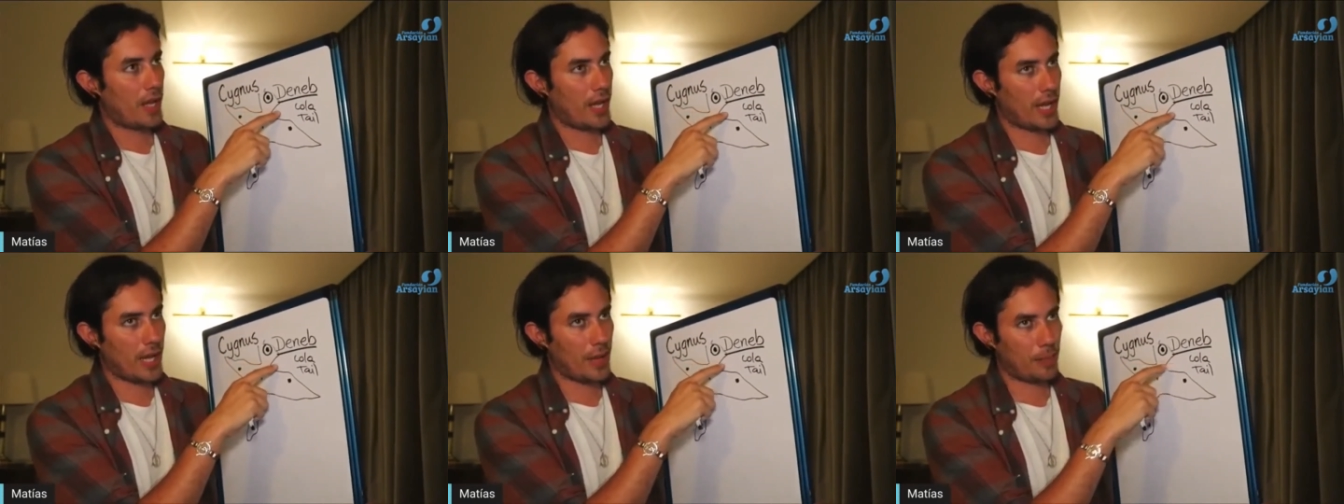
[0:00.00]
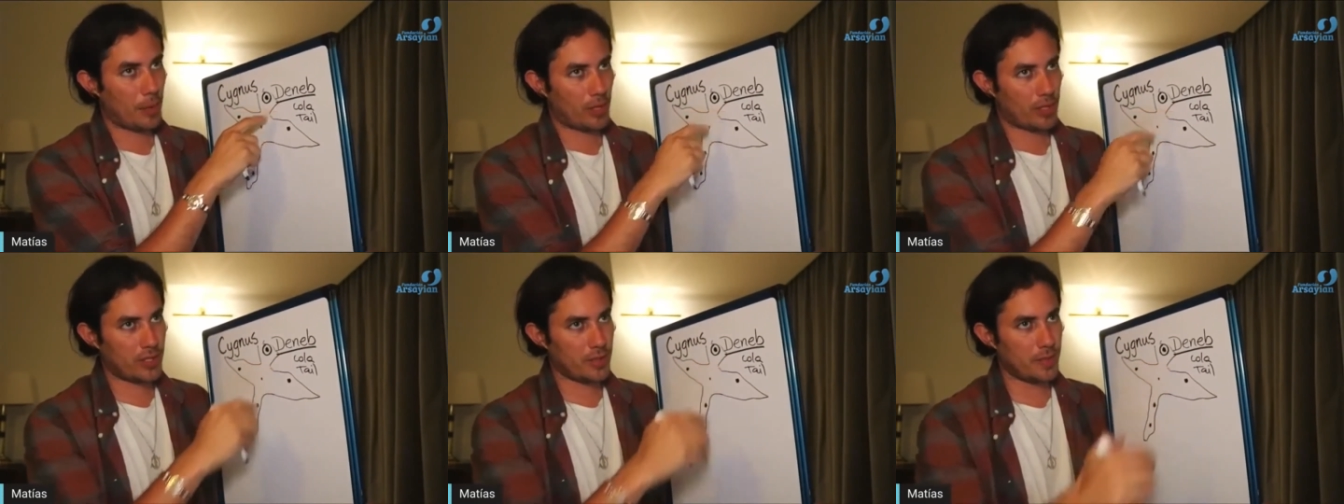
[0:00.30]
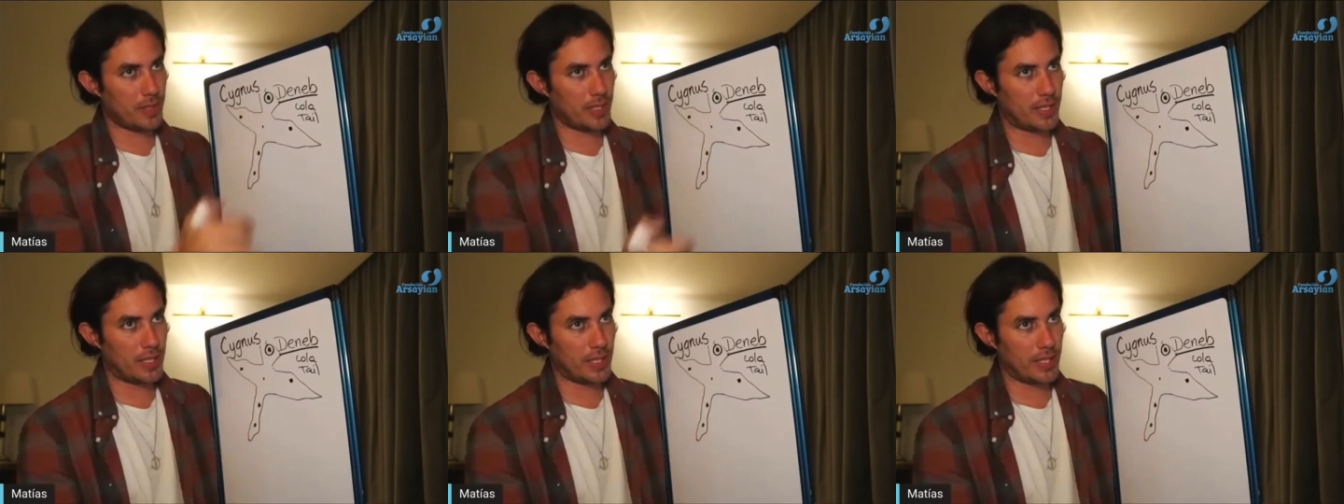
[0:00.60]

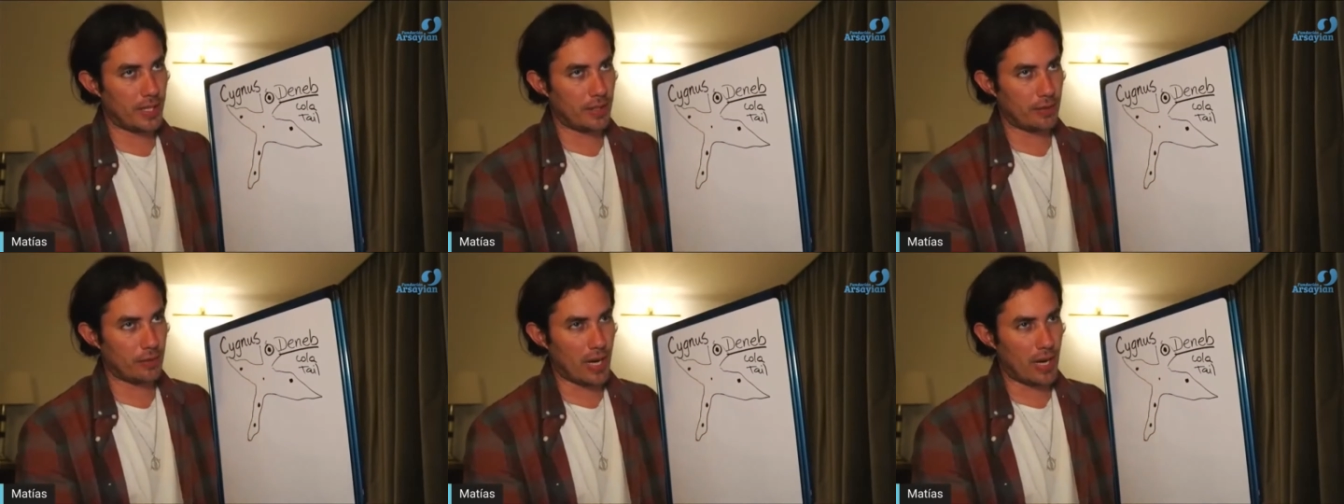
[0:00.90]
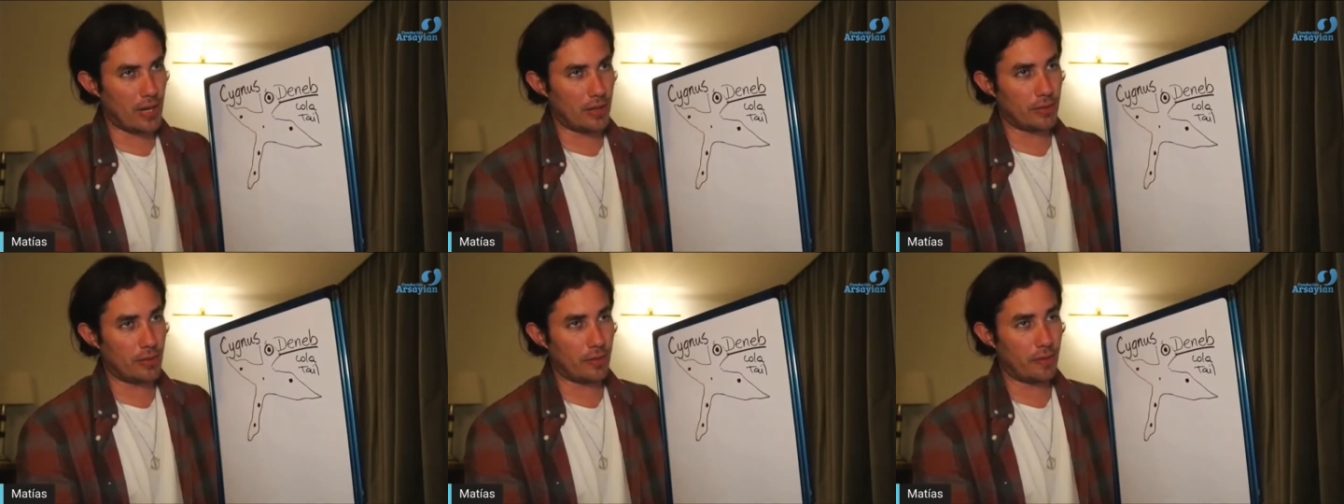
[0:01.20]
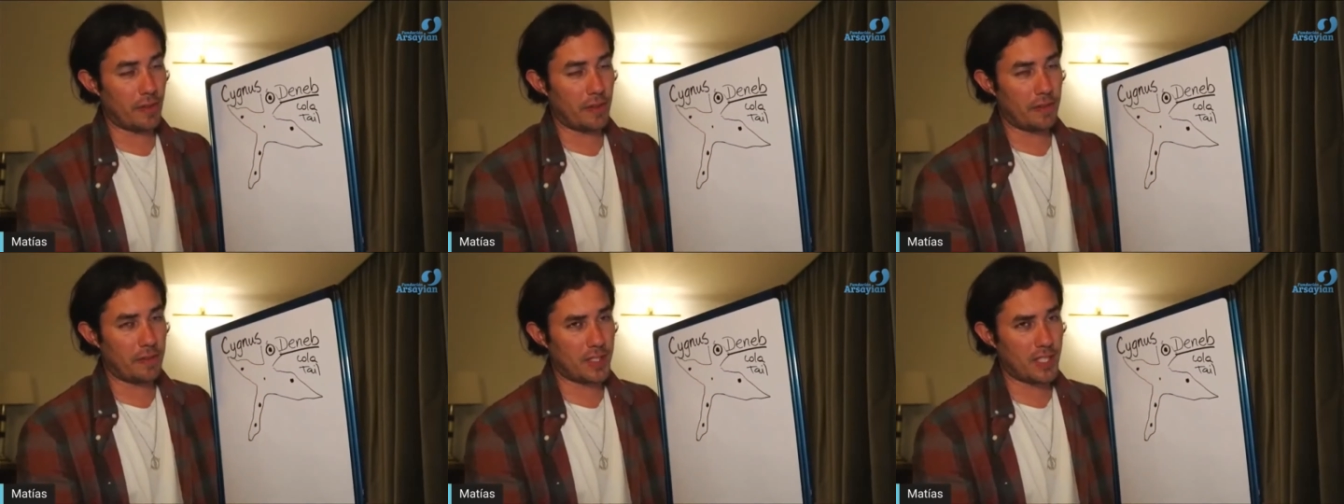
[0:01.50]
approximately
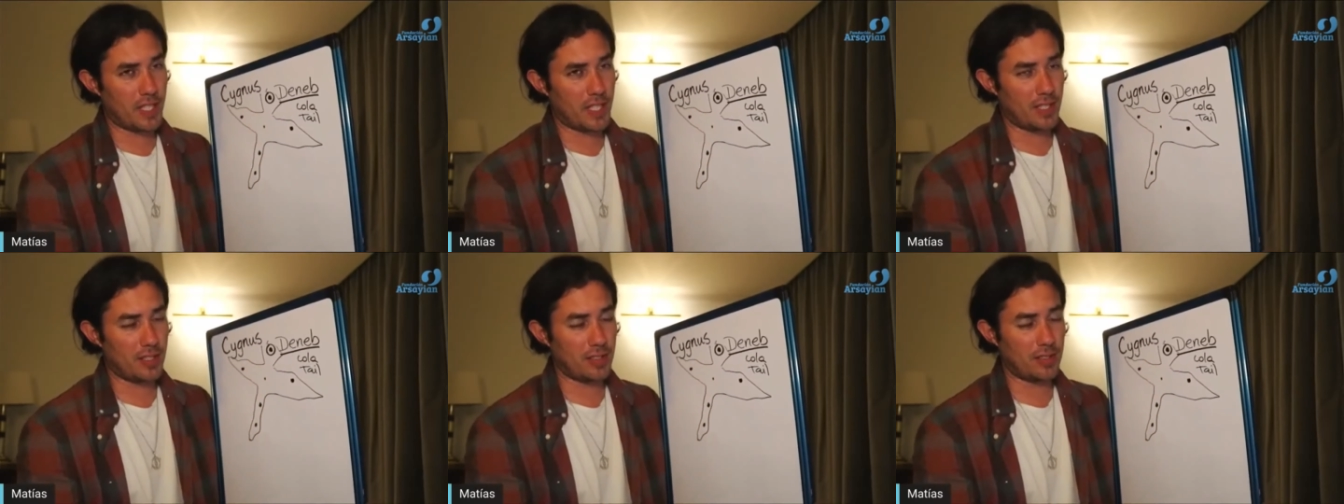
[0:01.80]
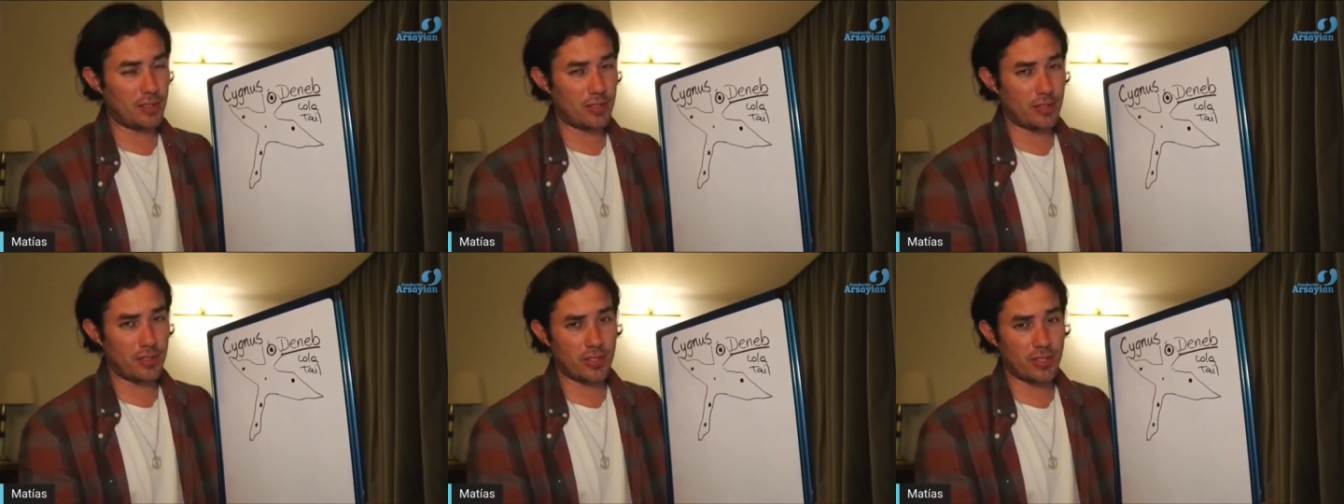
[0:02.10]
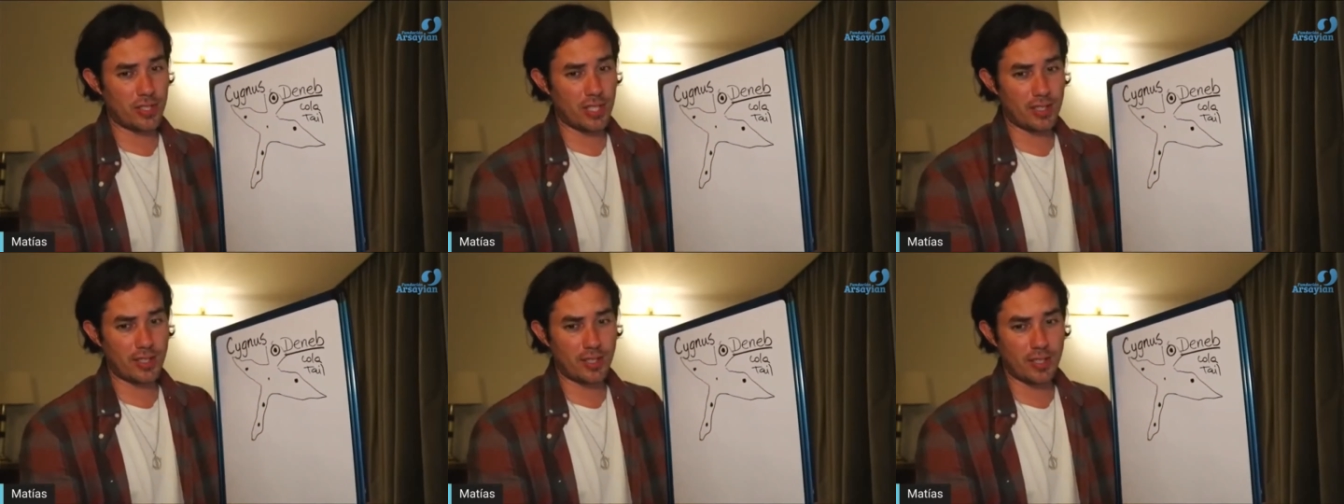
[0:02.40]
around 15 to
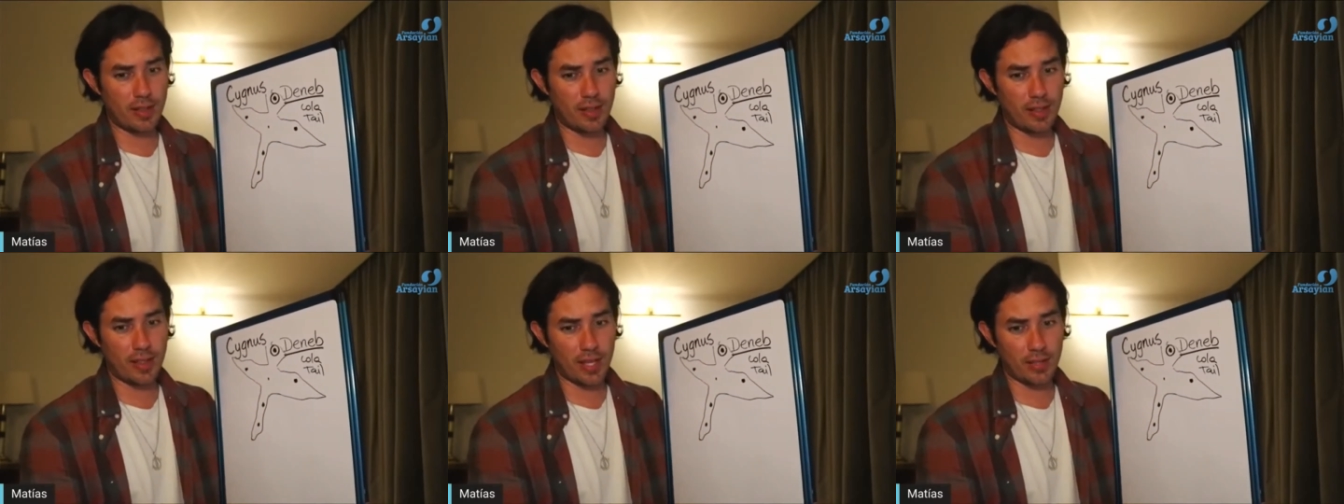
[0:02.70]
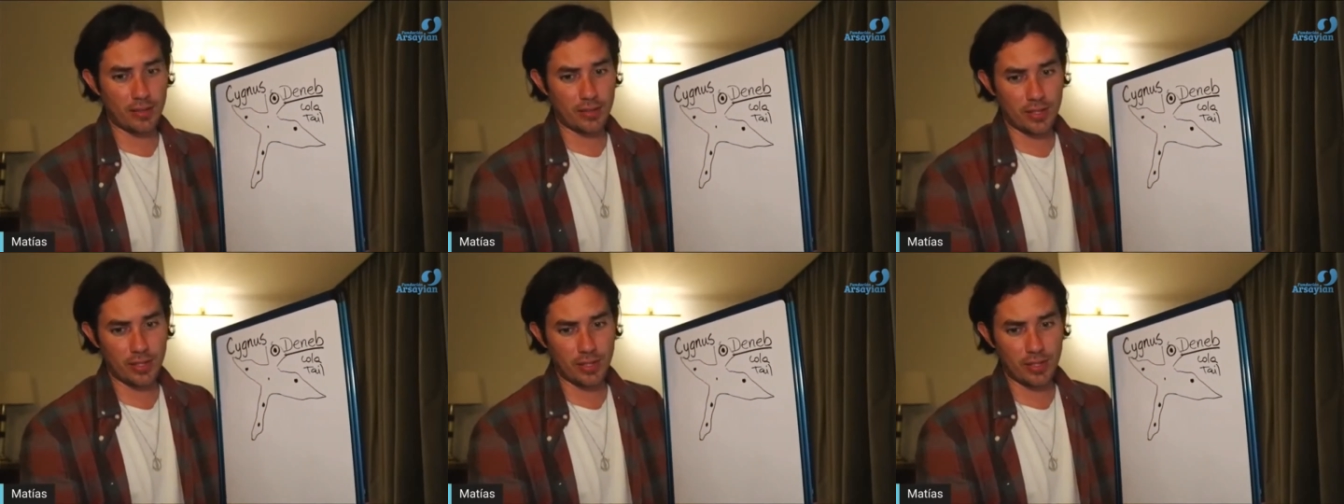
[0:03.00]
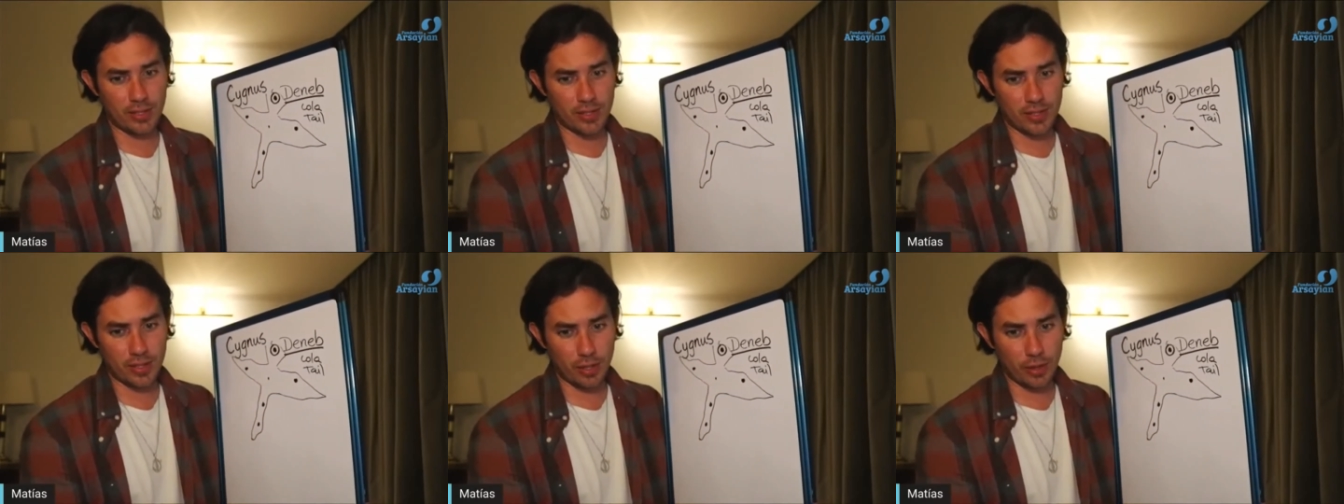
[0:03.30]
16,000
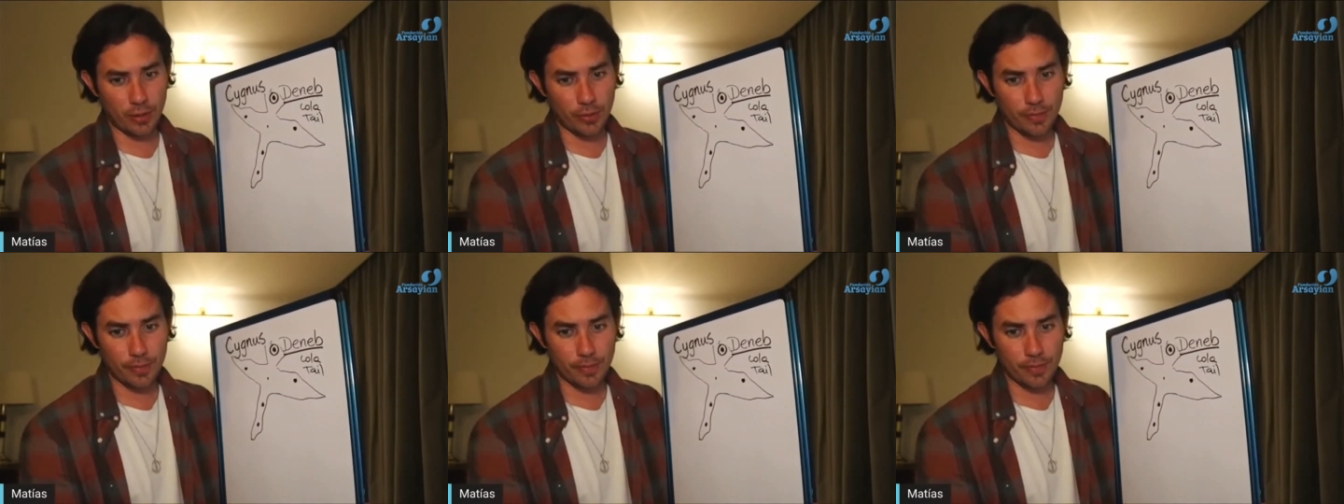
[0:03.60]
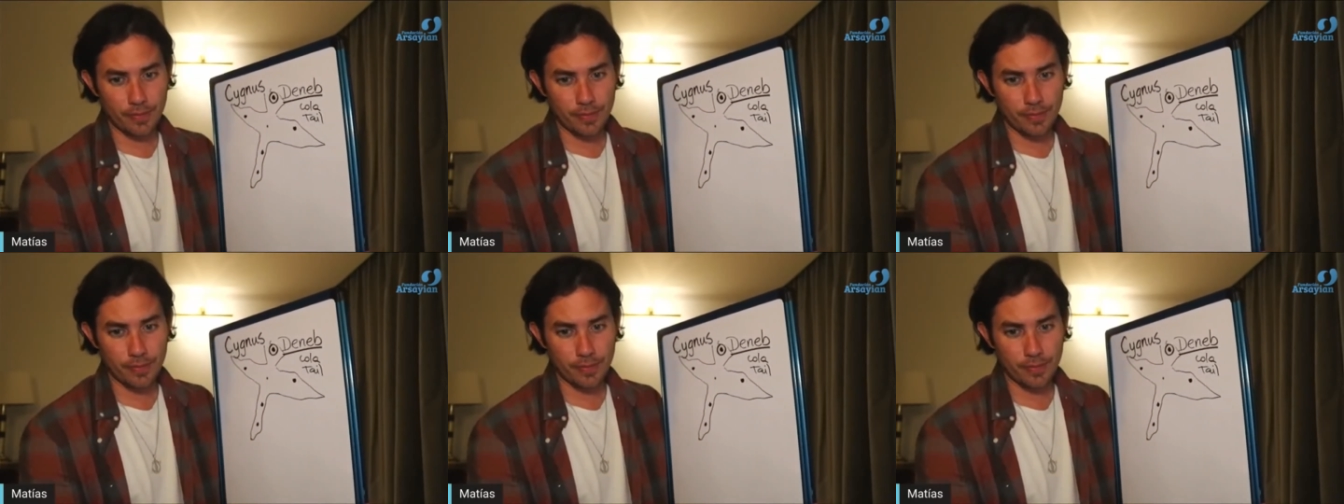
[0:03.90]
years ago.